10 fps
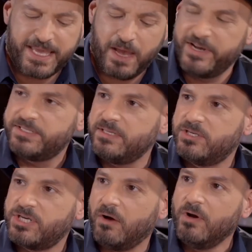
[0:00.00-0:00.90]
I can't wait to see
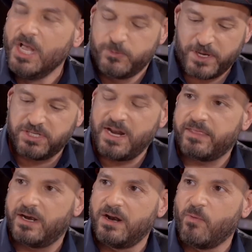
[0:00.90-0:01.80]
the show, especially
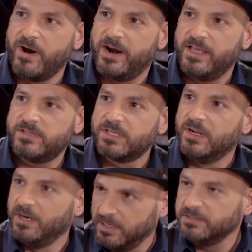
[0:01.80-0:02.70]
now that I know where it is.
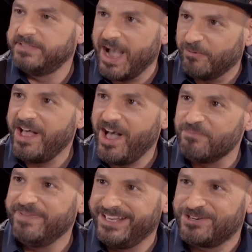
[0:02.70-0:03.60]
Ditto. That will
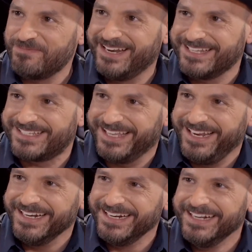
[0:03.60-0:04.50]
help me
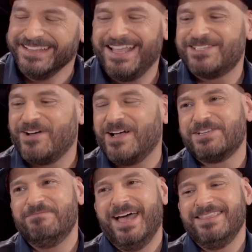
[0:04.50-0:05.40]
tremendously. Yeah. That's
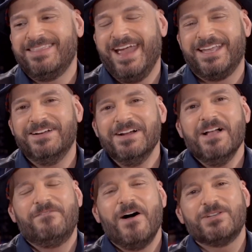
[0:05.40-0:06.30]
awesome, man. Thank you.
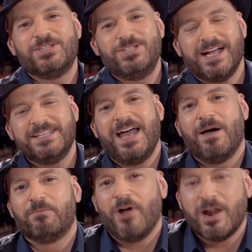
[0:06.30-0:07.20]
Thank Folks, you. check us
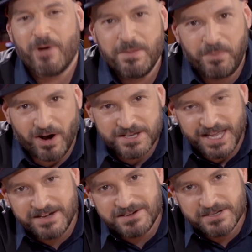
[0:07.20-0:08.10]
out,
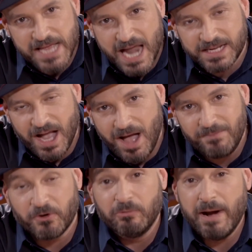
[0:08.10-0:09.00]

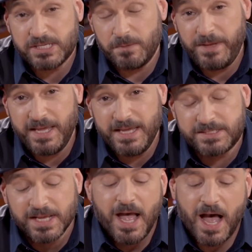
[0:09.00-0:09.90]
BroadwayBartender.com for
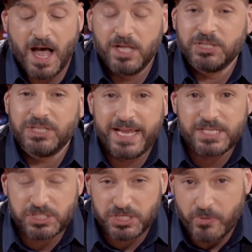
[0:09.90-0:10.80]
recipes, uh,
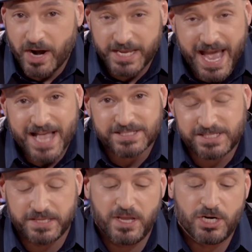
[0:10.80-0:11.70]
links to our
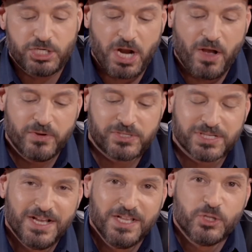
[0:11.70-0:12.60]
guests and their
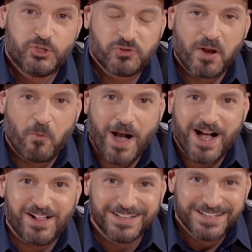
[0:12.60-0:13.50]
shows. Drink
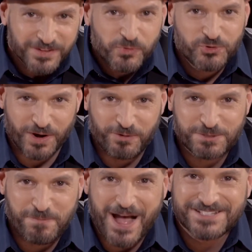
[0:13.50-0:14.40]
well, drink
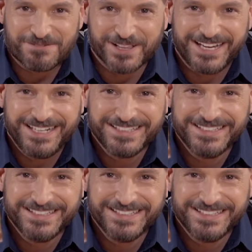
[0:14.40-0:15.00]
responsibly.